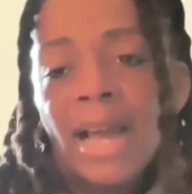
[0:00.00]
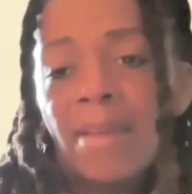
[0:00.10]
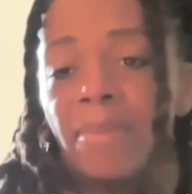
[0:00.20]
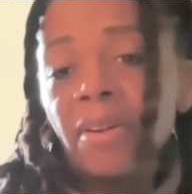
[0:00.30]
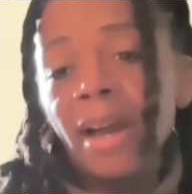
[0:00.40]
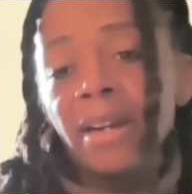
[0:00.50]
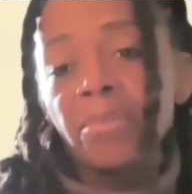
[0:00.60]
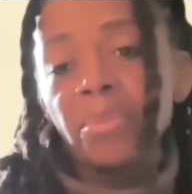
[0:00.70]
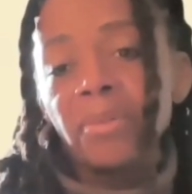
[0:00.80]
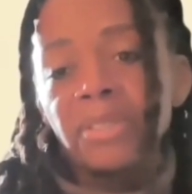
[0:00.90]
I'm very honored
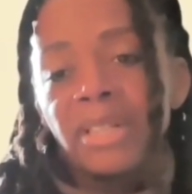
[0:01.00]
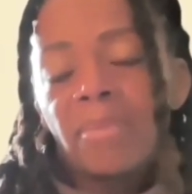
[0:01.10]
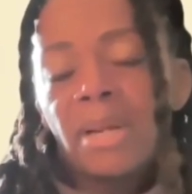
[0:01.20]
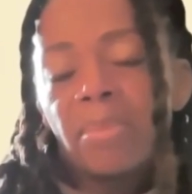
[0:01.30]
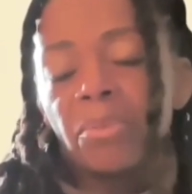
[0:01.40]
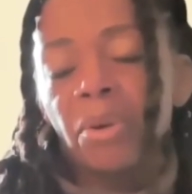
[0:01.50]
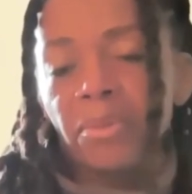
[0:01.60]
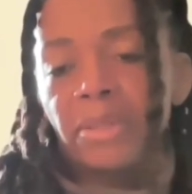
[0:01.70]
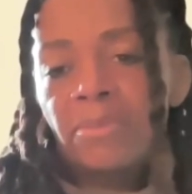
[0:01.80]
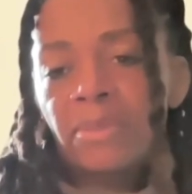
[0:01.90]
and privileged that I've been able to
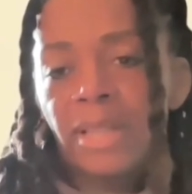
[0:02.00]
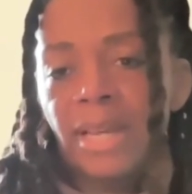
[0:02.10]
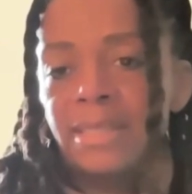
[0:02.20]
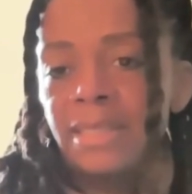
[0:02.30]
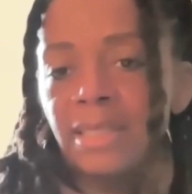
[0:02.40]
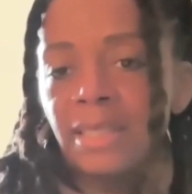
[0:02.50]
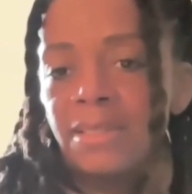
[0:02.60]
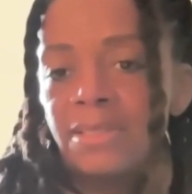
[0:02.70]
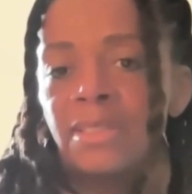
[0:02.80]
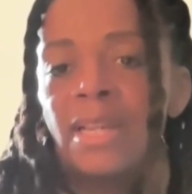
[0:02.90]
work with them for the last 10
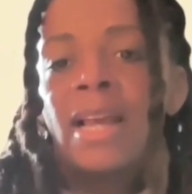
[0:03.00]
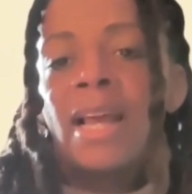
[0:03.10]
years.